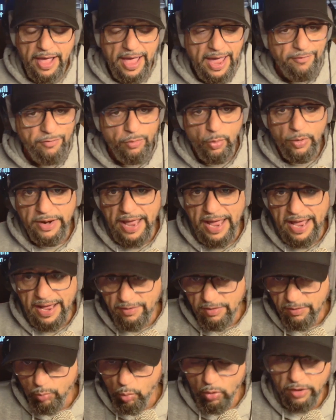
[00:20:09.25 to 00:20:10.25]
everyone
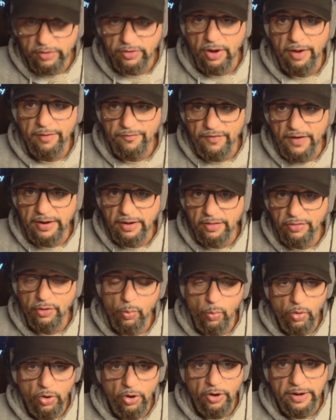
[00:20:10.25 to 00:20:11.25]
had worked on finding their
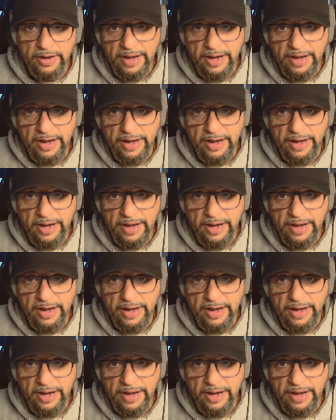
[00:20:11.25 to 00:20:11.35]
word,